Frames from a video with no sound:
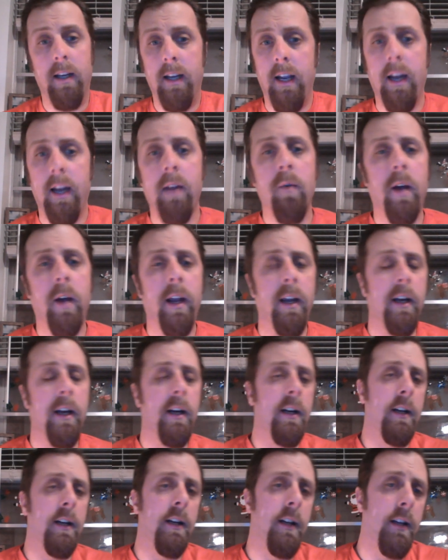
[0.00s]
Anyway,
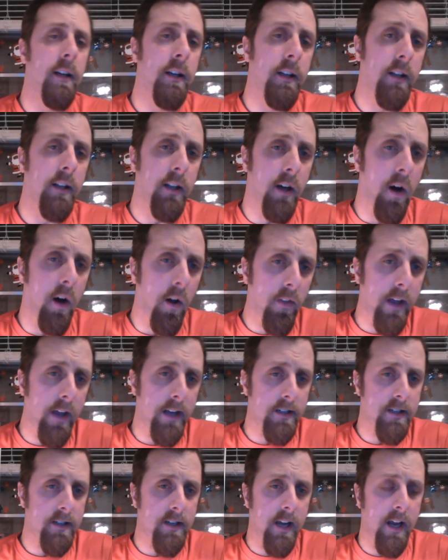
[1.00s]
all
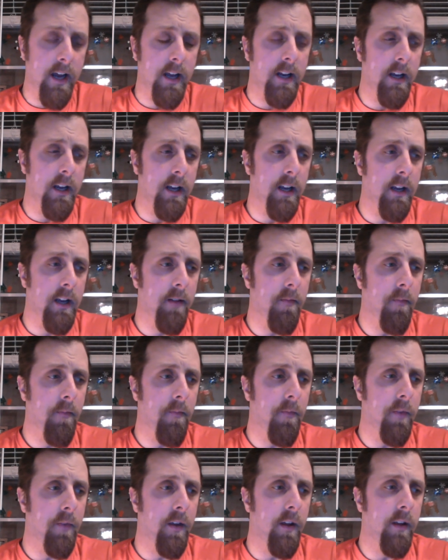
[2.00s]
that said,
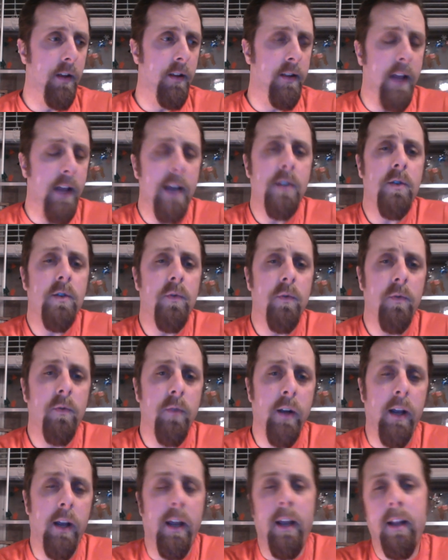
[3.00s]

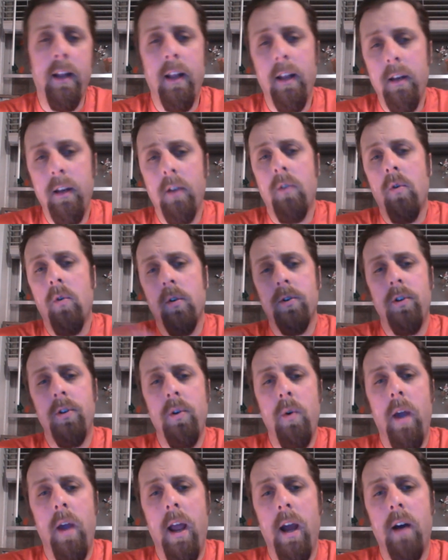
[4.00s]
and then of course
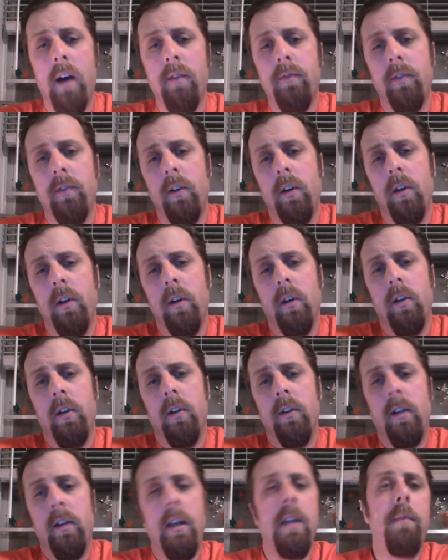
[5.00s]
you have
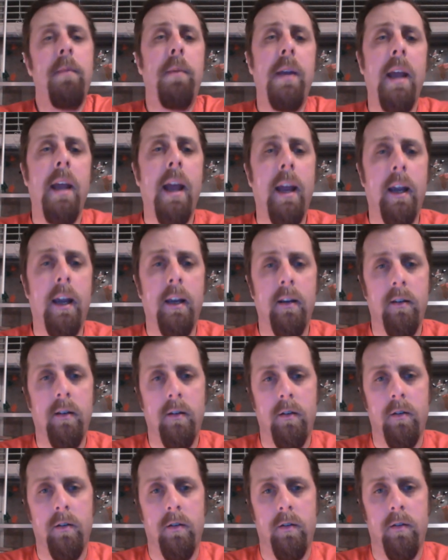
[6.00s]
the EPA
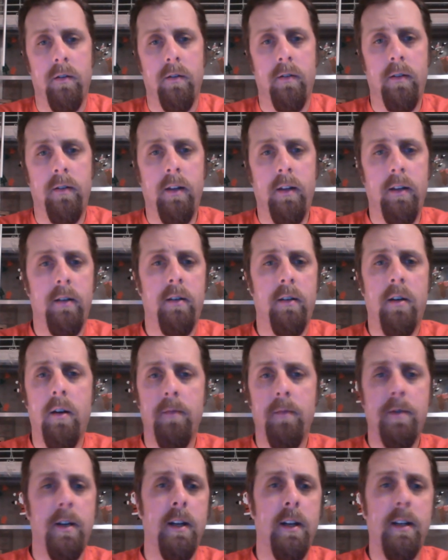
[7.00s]
that
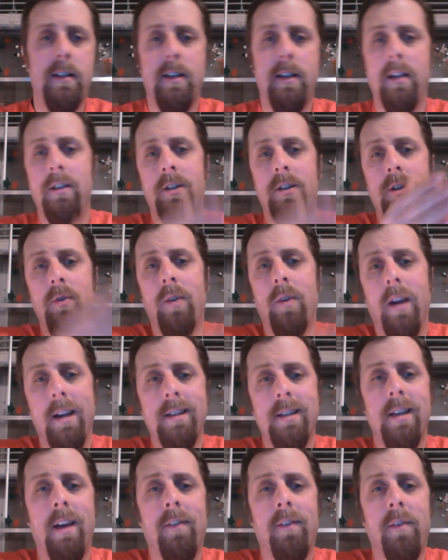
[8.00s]
comes in and says, you guys
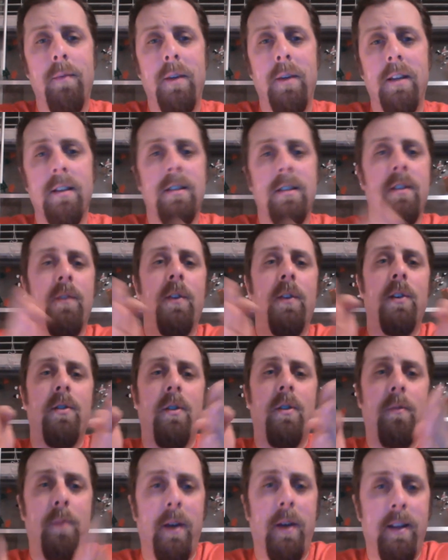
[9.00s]
have to be this
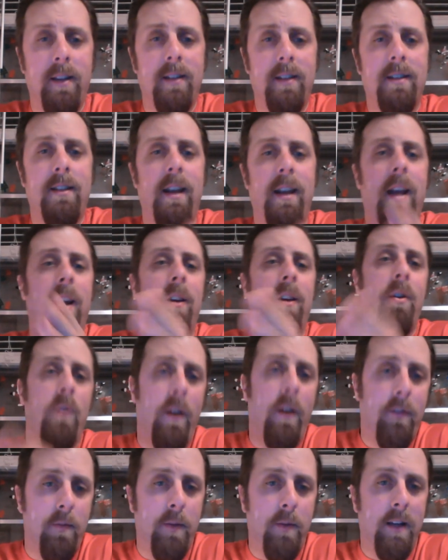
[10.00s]
efficient by this date, you
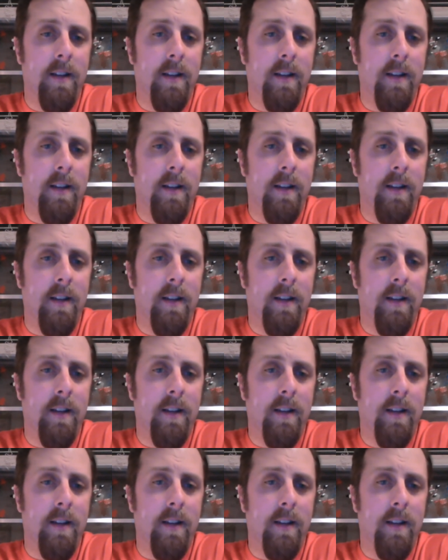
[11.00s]
have to meet